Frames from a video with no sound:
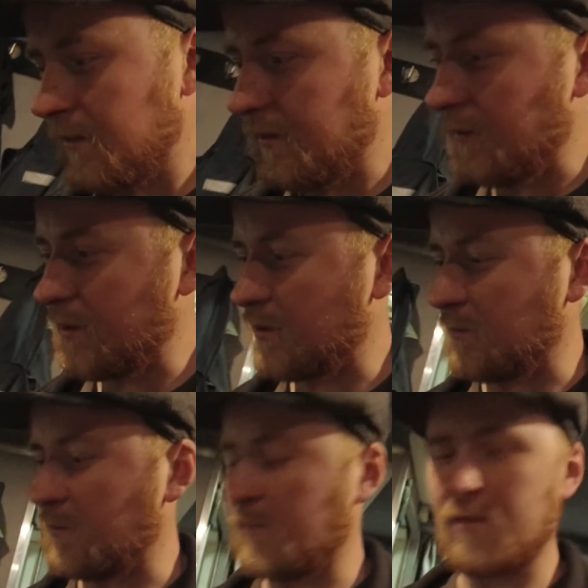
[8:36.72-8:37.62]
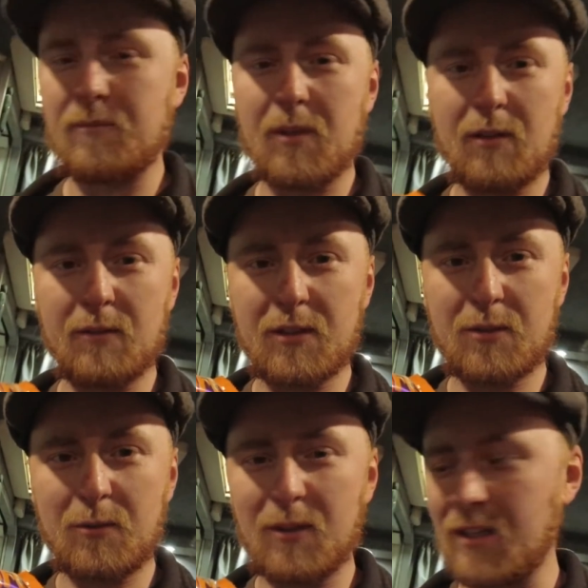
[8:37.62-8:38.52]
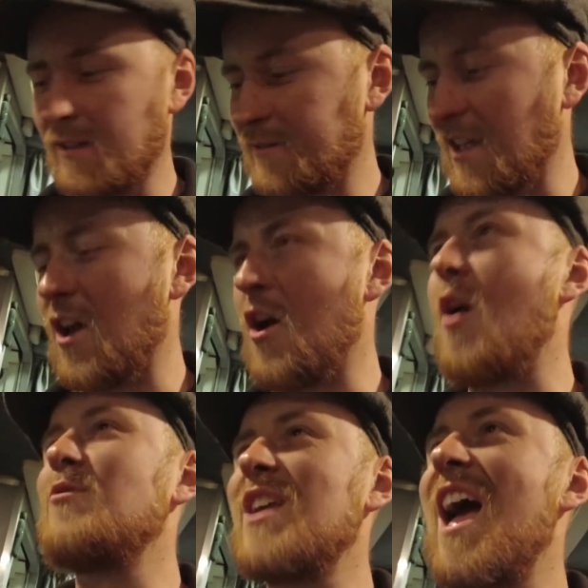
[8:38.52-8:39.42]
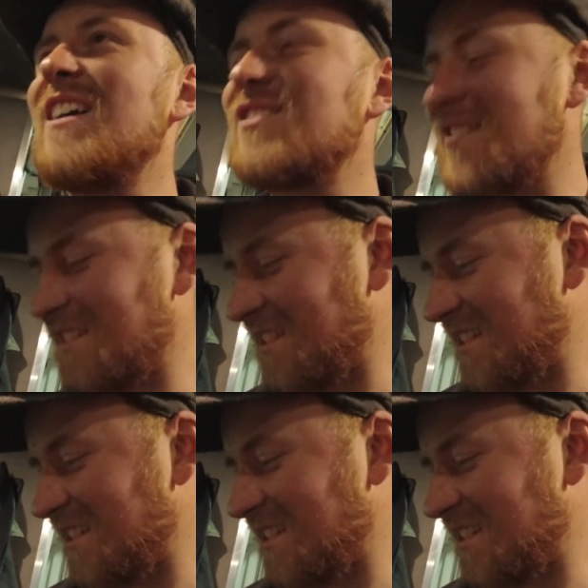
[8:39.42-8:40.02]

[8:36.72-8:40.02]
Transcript: There is some of my orange twirl left. Oh yes.